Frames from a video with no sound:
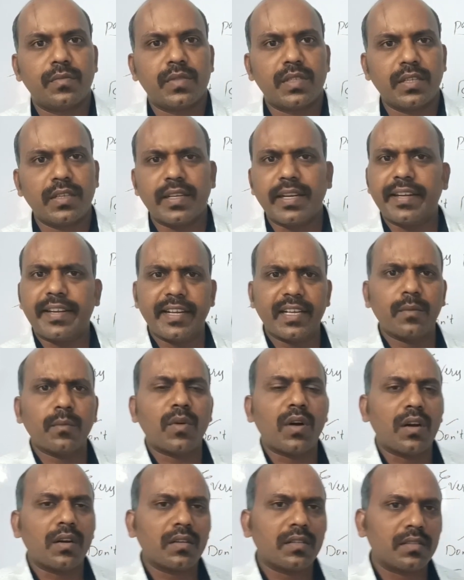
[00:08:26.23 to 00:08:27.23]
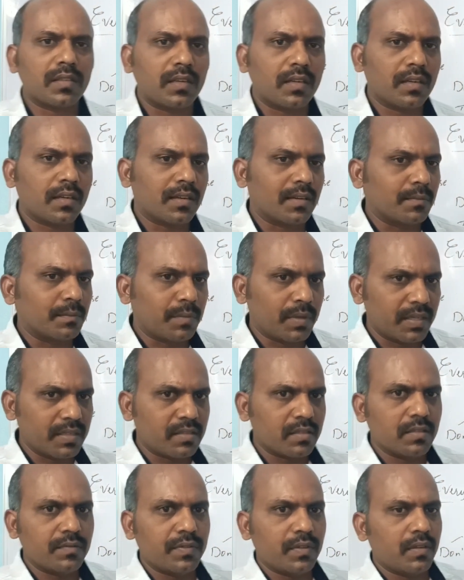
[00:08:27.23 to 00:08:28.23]
See, getting marks and a
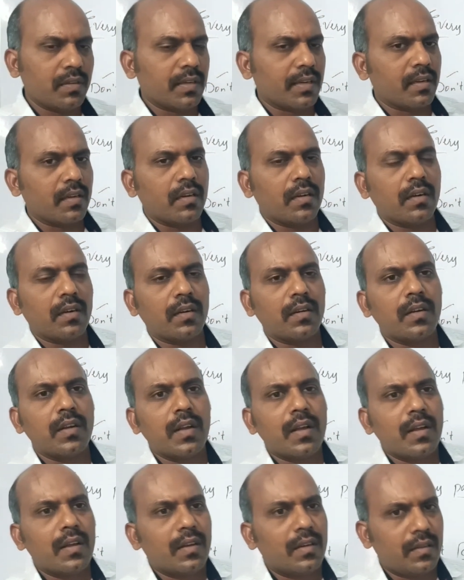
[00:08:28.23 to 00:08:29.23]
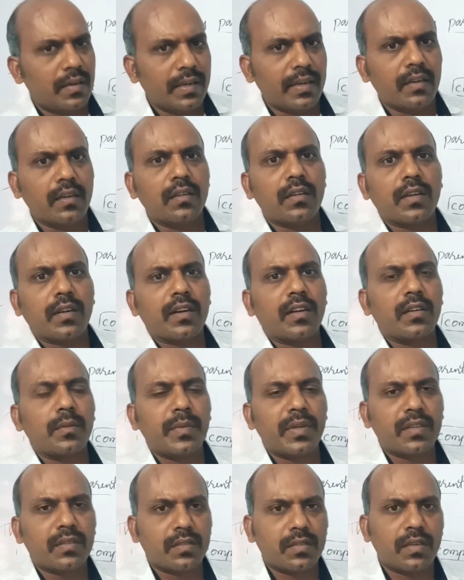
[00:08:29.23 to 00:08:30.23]
completion of a regular
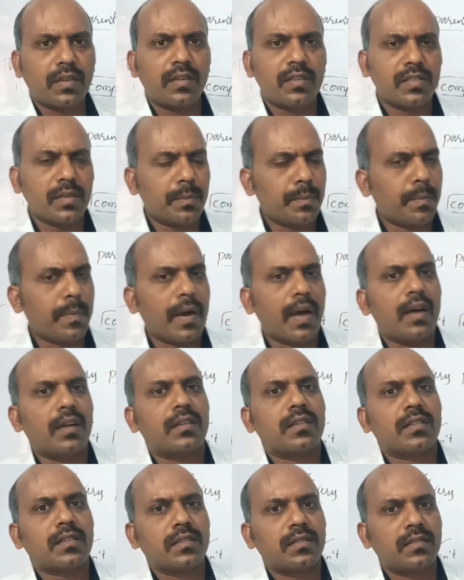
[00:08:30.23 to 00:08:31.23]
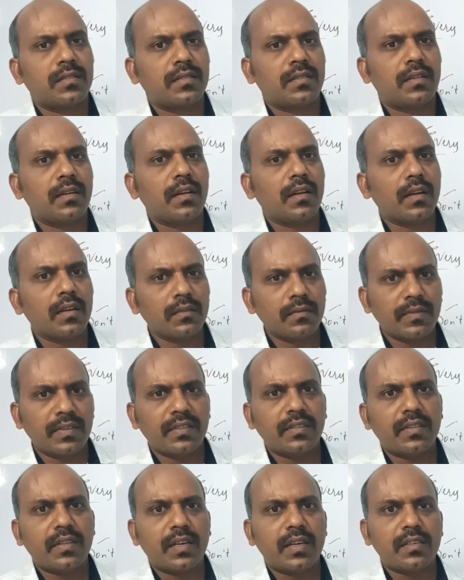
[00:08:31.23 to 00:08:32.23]
academics is a part. Along
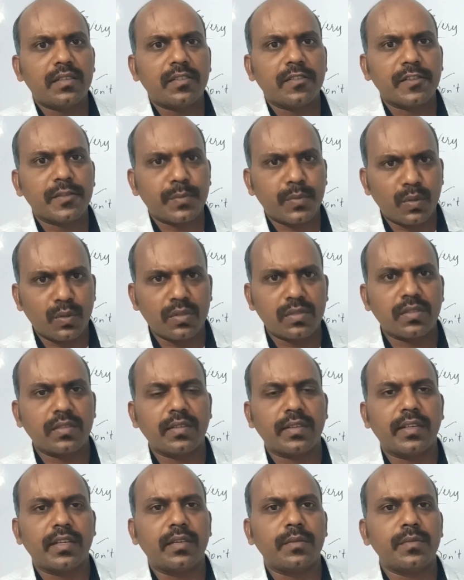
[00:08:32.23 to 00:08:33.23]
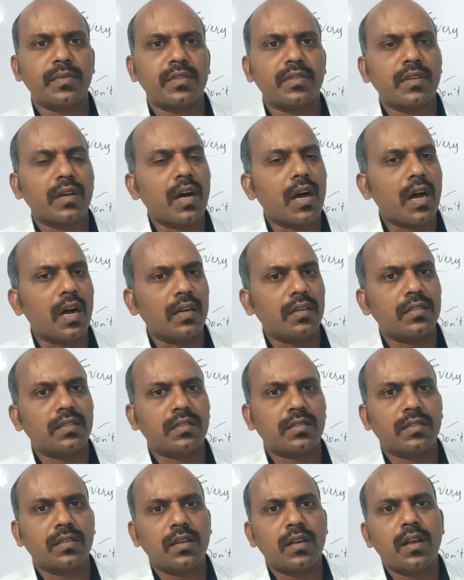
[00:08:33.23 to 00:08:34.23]
with that, sports and games,
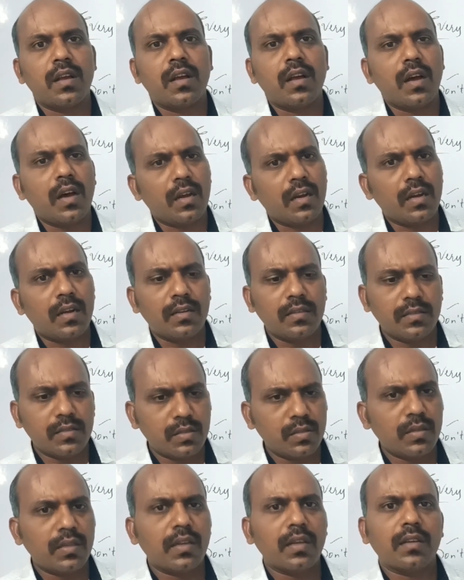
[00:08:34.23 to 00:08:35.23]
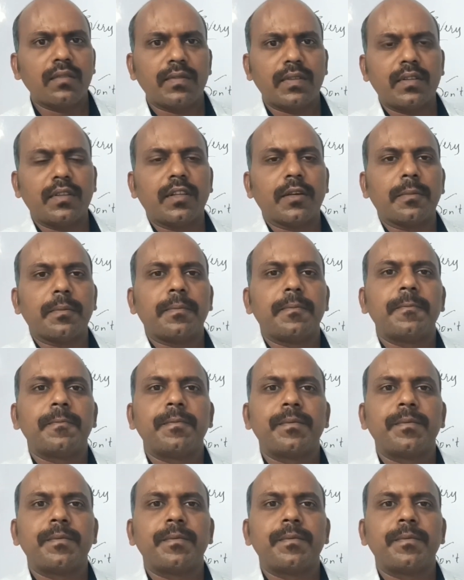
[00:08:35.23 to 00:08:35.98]
arts are also along with them.